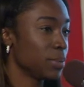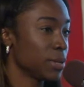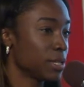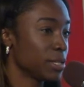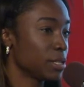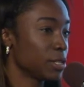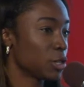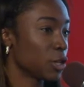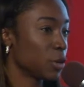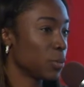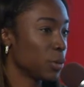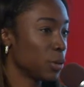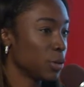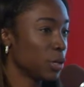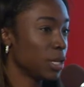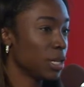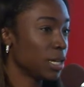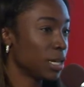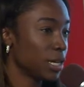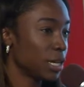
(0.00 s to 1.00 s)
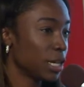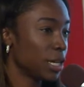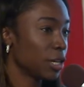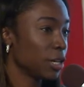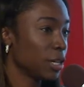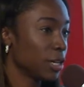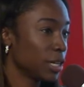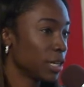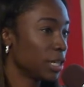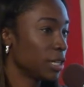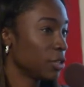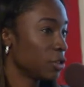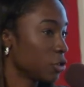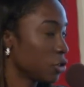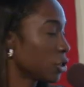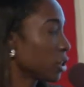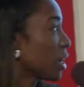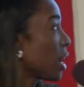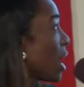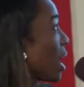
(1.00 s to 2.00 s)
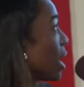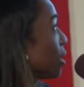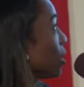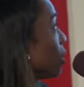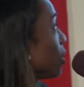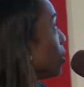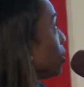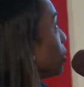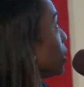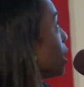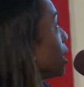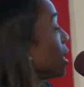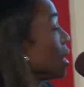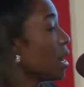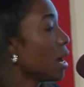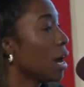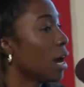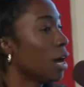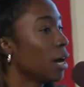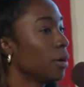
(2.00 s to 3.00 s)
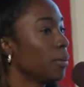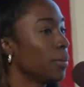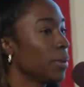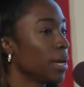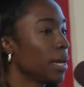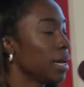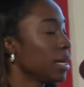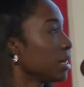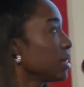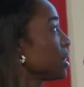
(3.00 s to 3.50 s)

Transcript: business community here in Chicago. And I